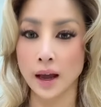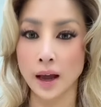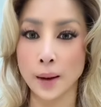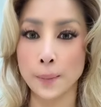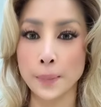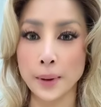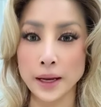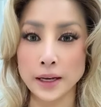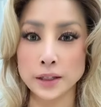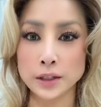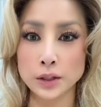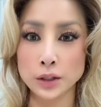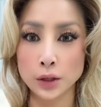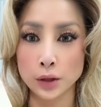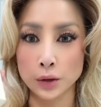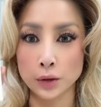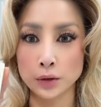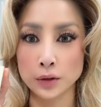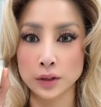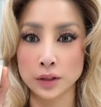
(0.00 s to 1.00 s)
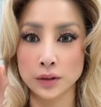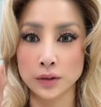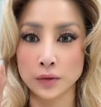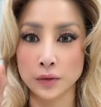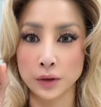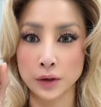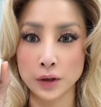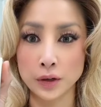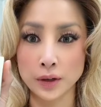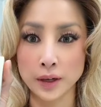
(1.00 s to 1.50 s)
a base coat
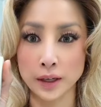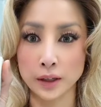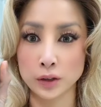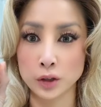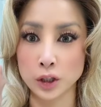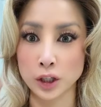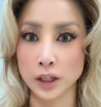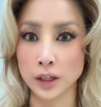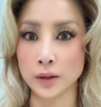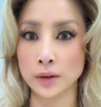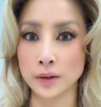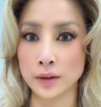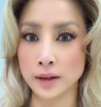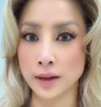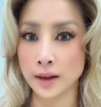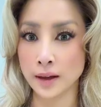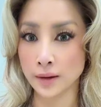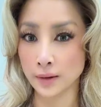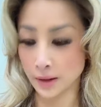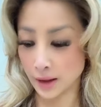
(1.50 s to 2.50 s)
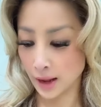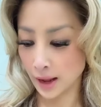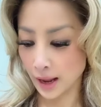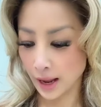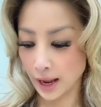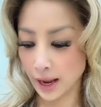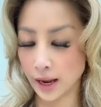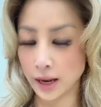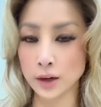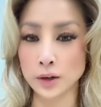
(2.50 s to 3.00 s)
for your nail gel,
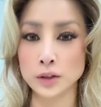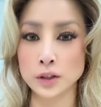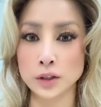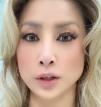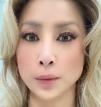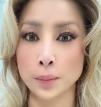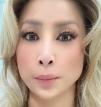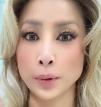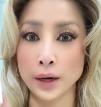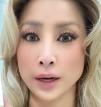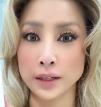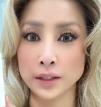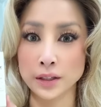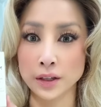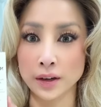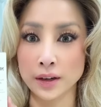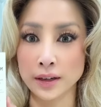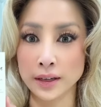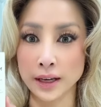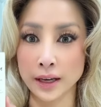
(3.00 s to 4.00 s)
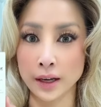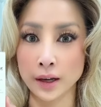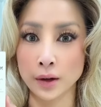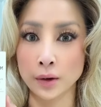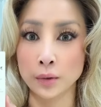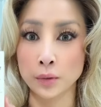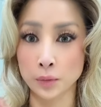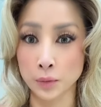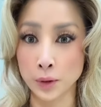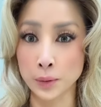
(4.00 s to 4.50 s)
and also a press-on
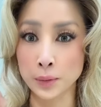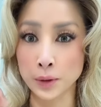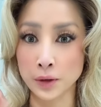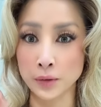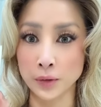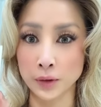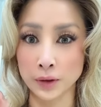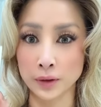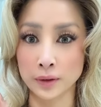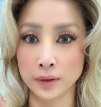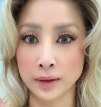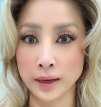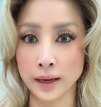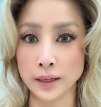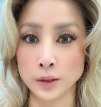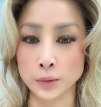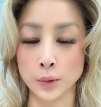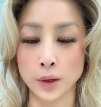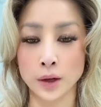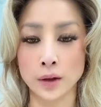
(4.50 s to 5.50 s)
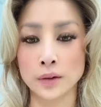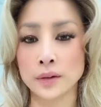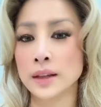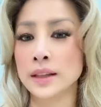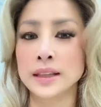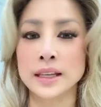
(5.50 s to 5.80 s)
nail remover as well.